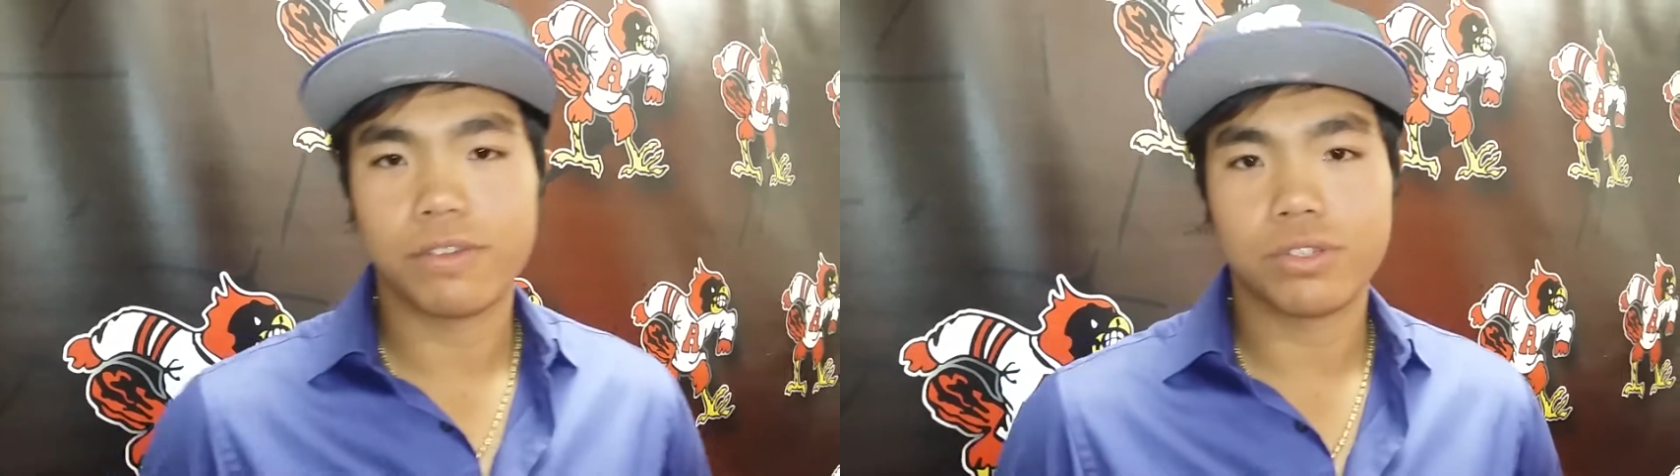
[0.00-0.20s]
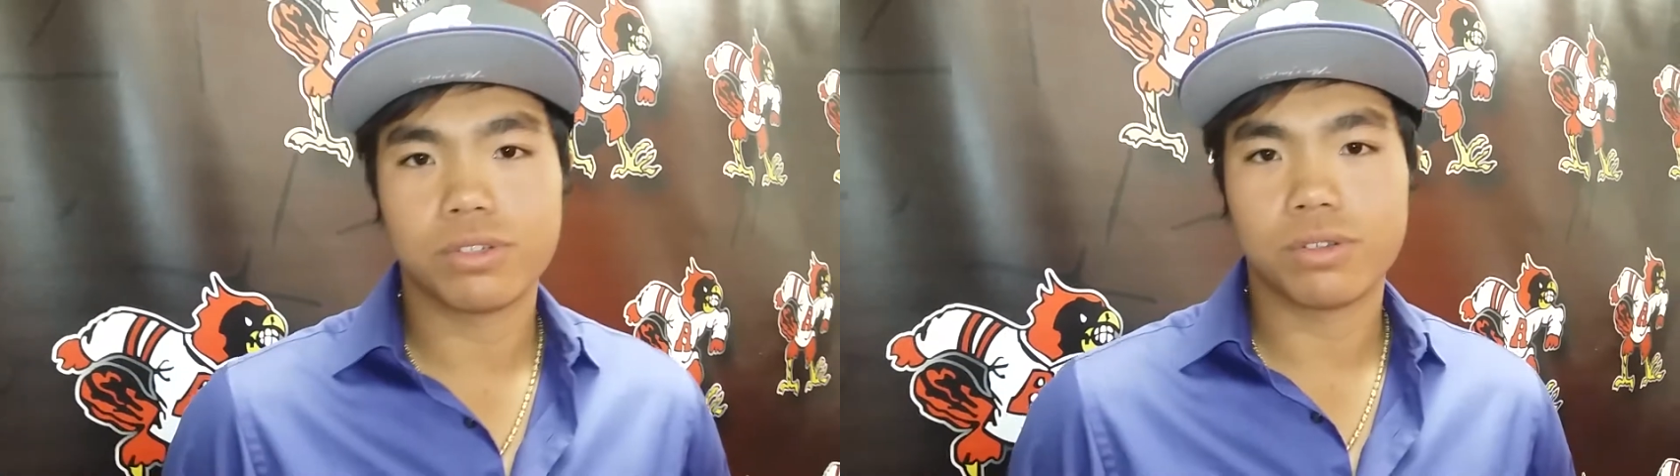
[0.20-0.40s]

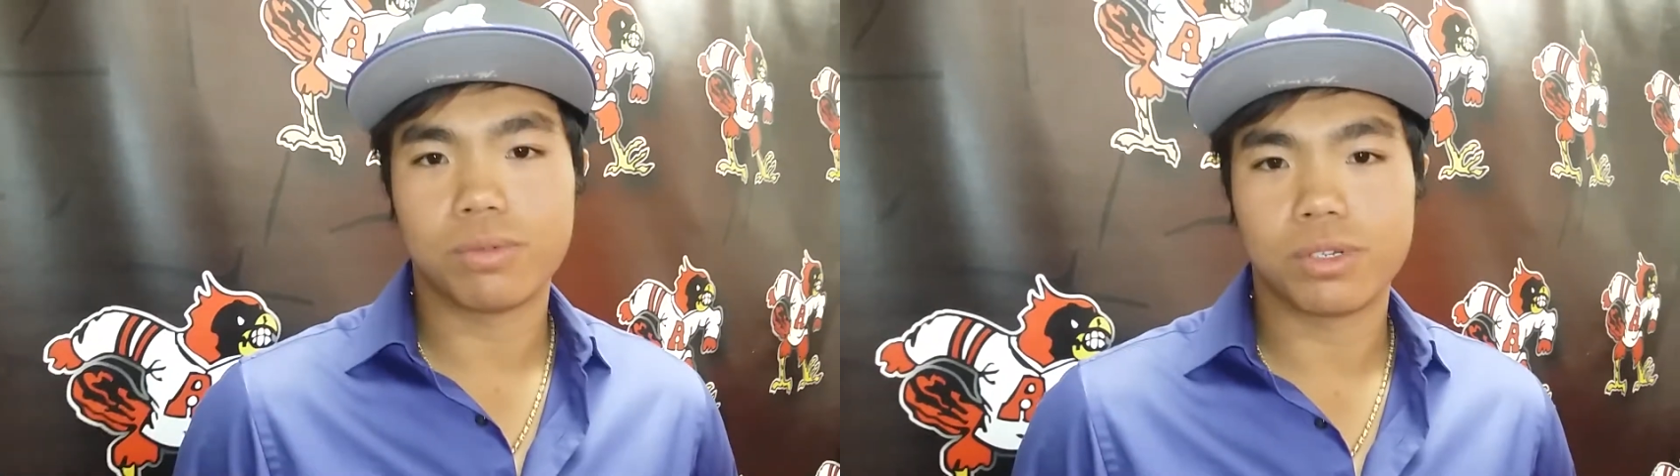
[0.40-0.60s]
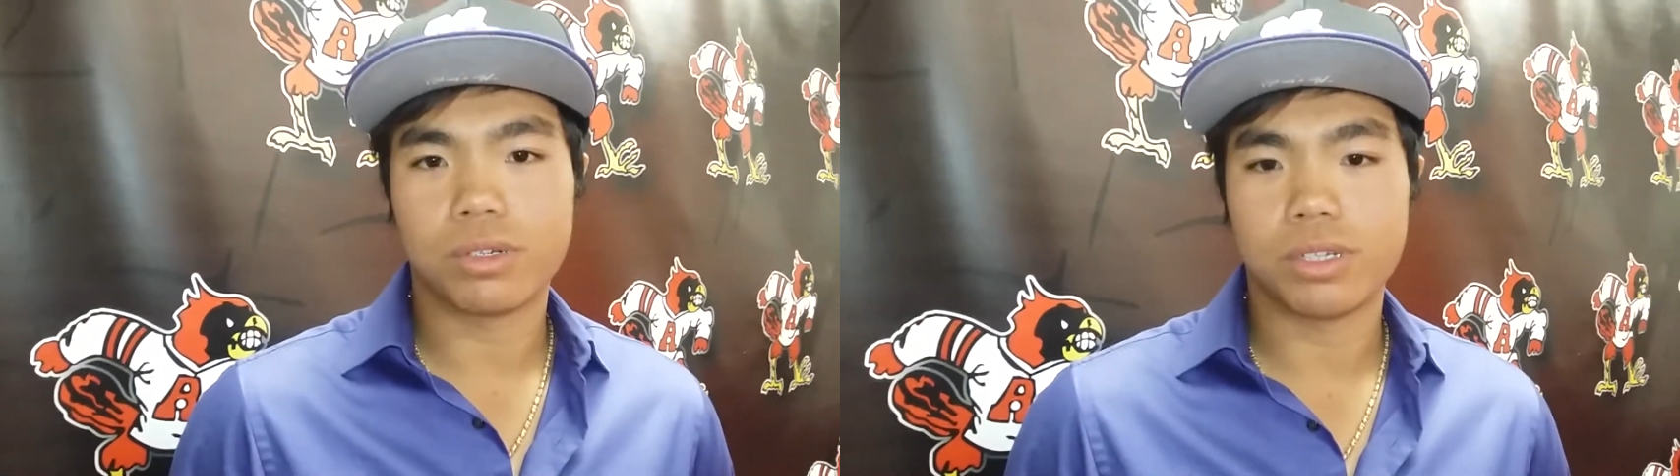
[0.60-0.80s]
future of
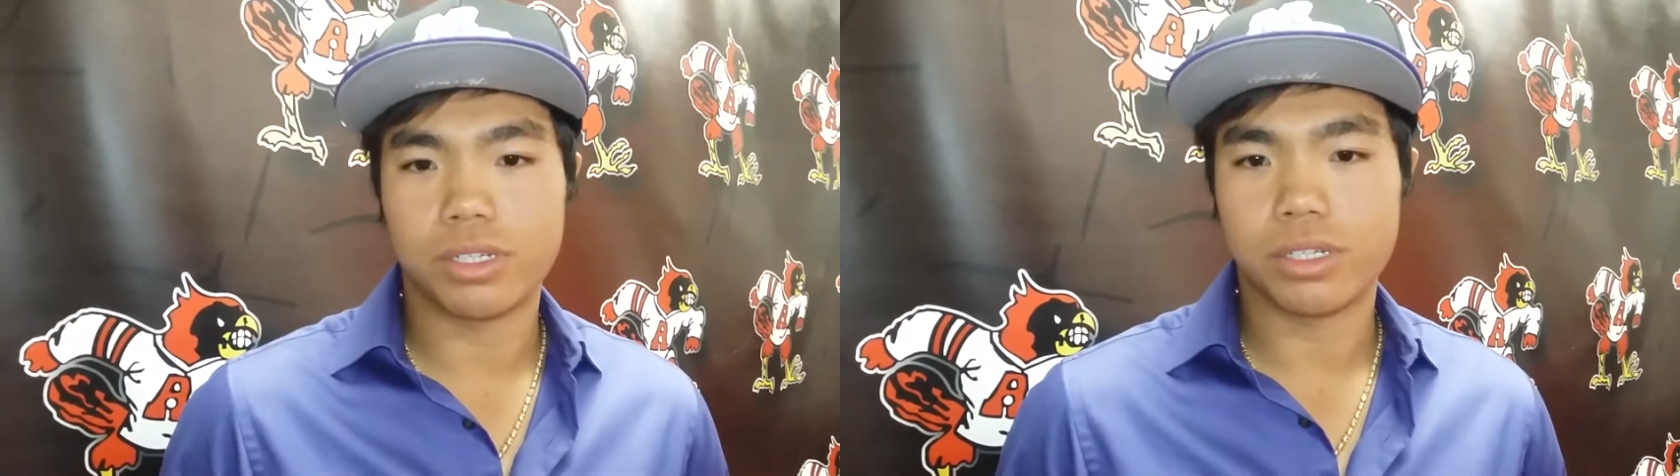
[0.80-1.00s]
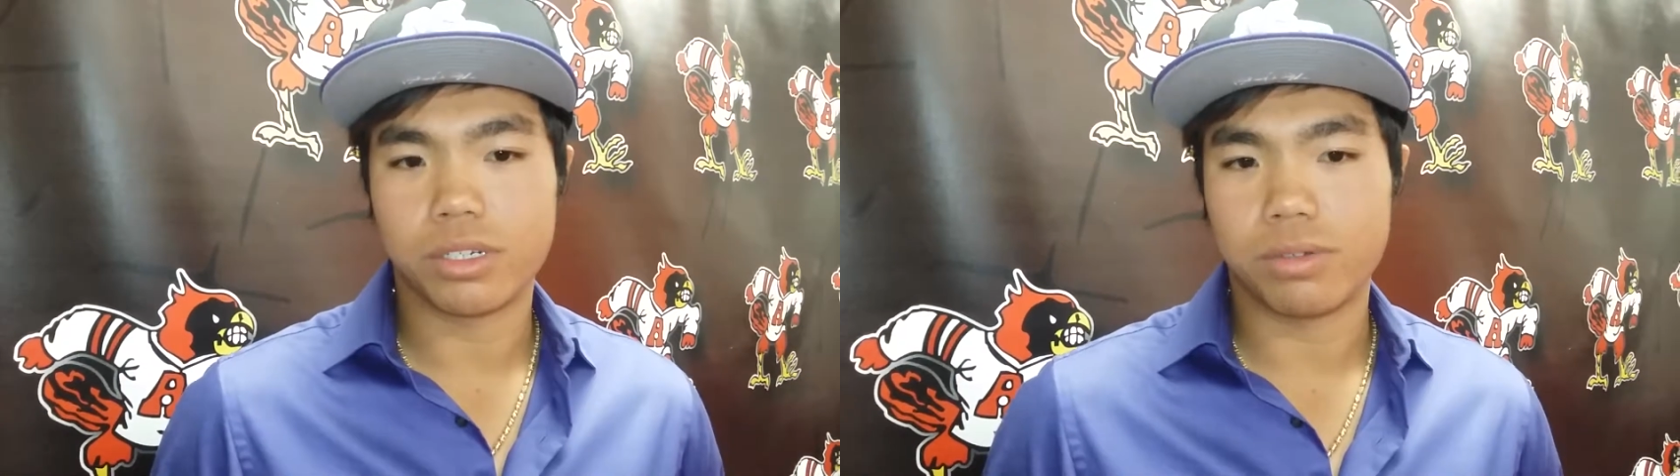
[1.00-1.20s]
the world,
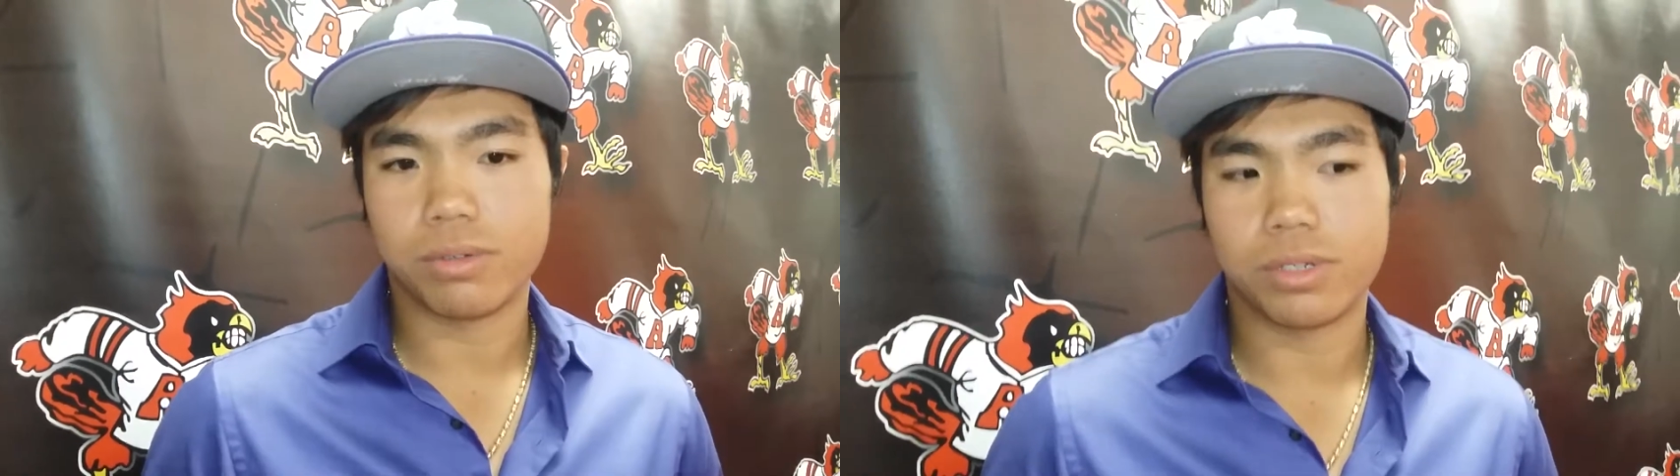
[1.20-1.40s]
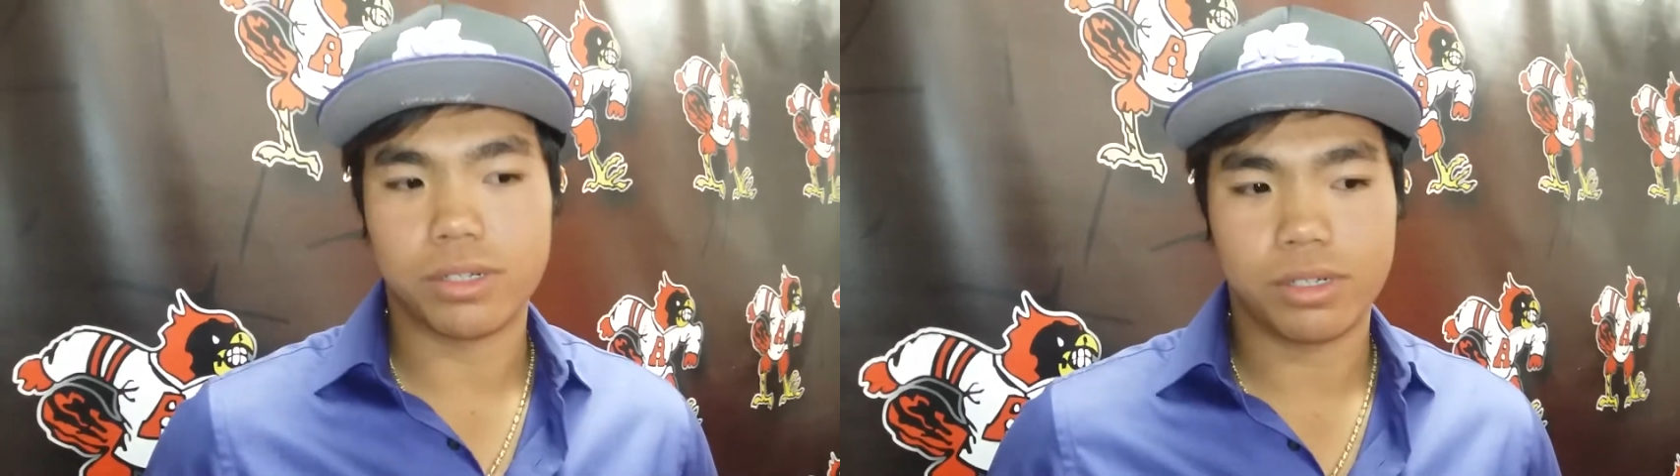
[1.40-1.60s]
and you
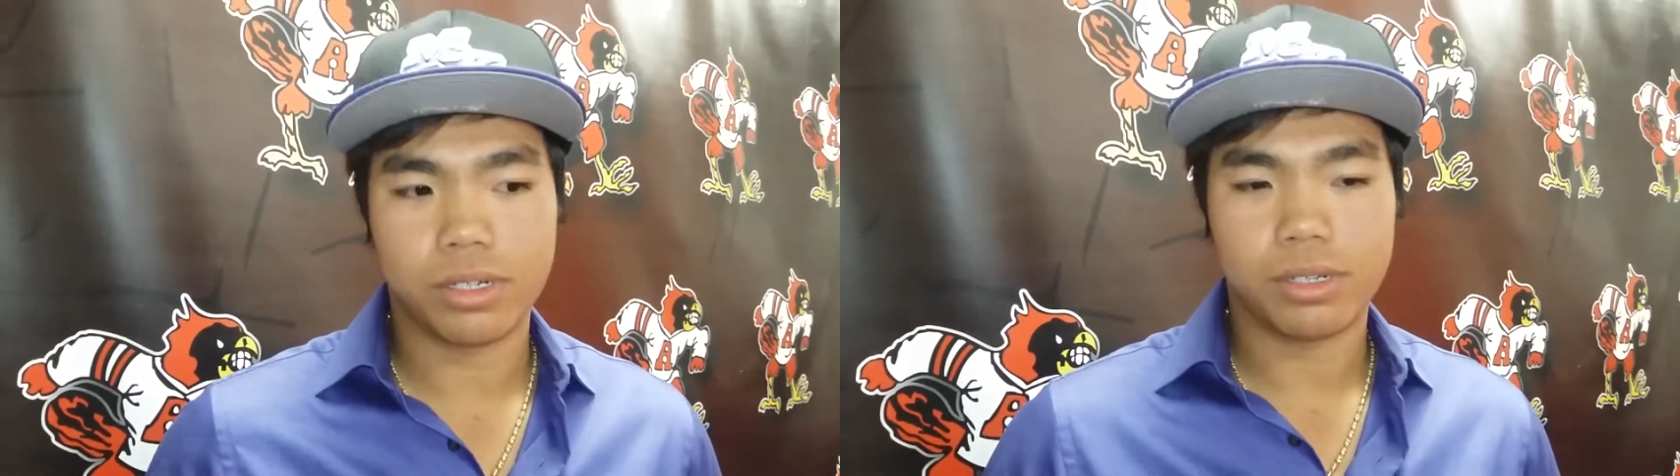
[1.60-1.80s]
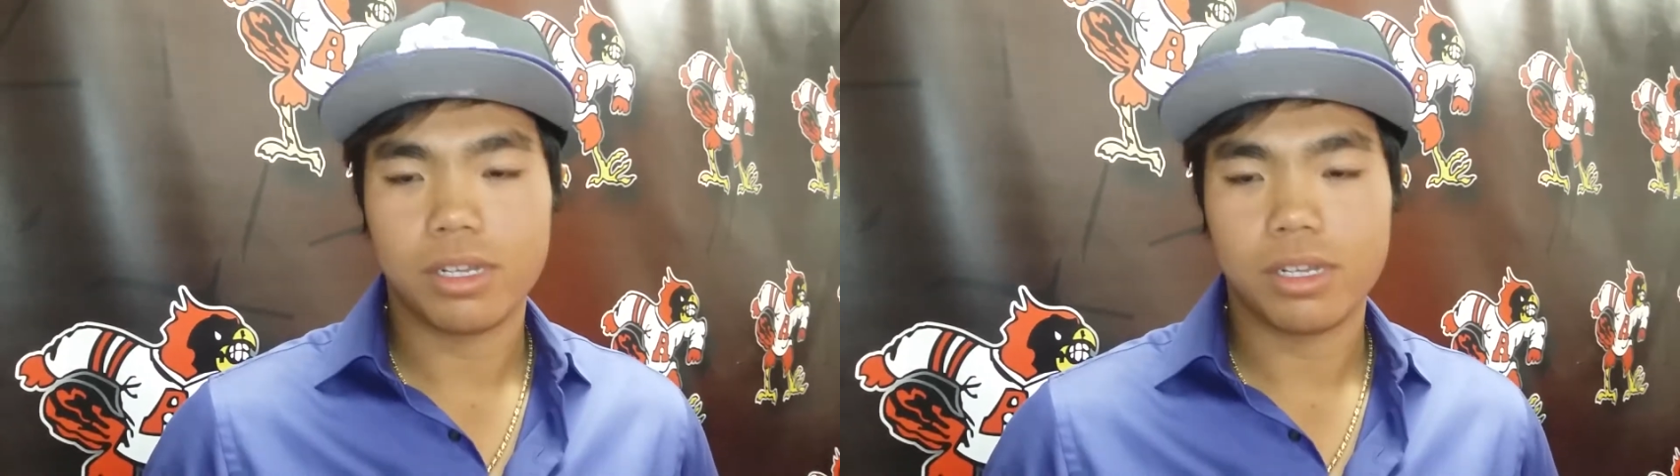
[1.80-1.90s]
know we're